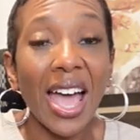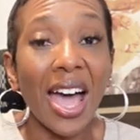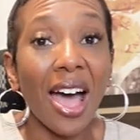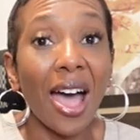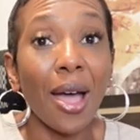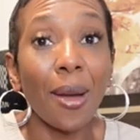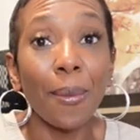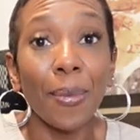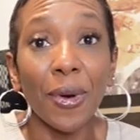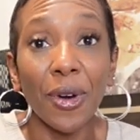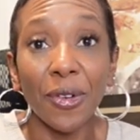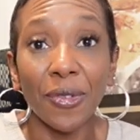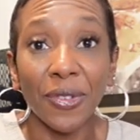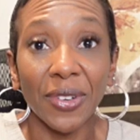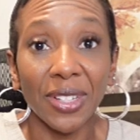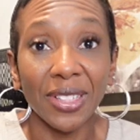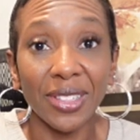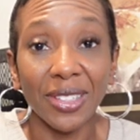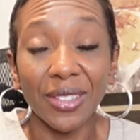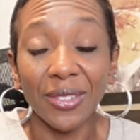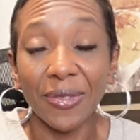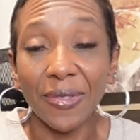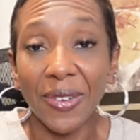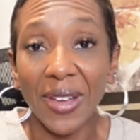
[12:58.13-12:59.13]
I'm
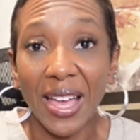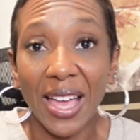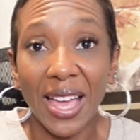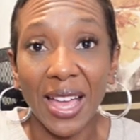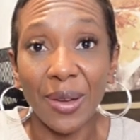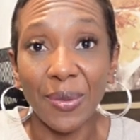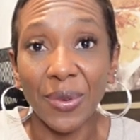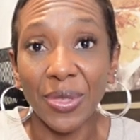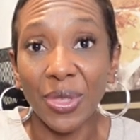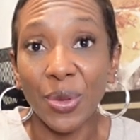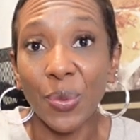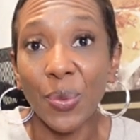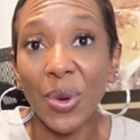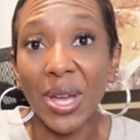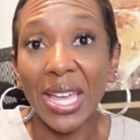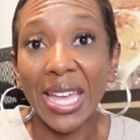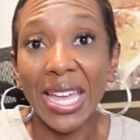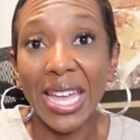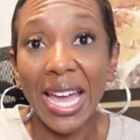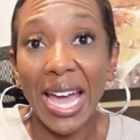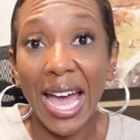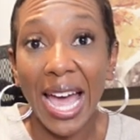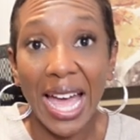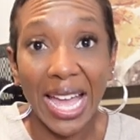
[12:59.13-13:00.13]
perfectly fine with the
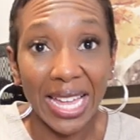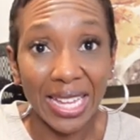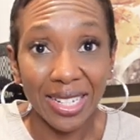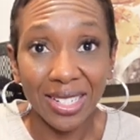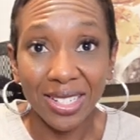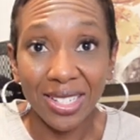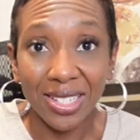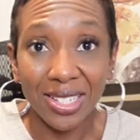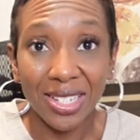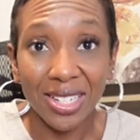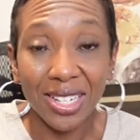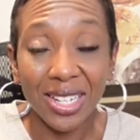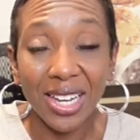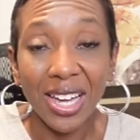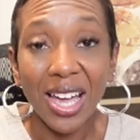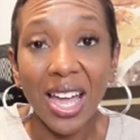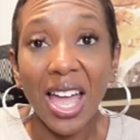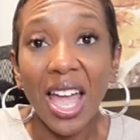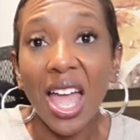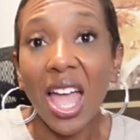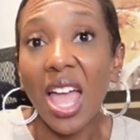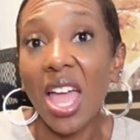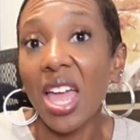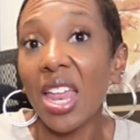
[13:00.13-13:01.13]
way I look,
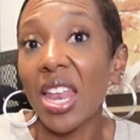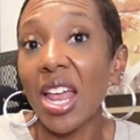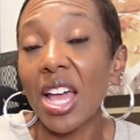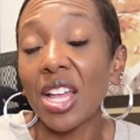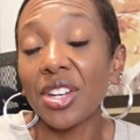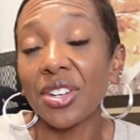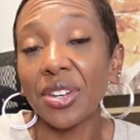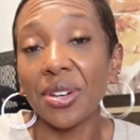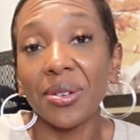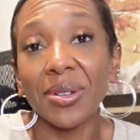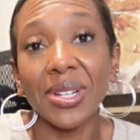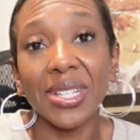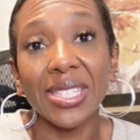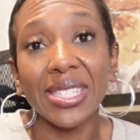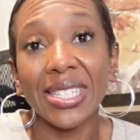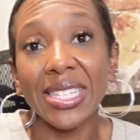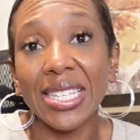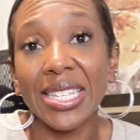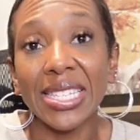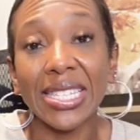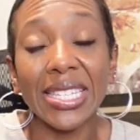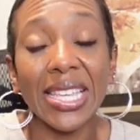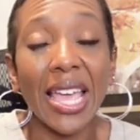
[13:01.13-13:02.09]
and I don't intend to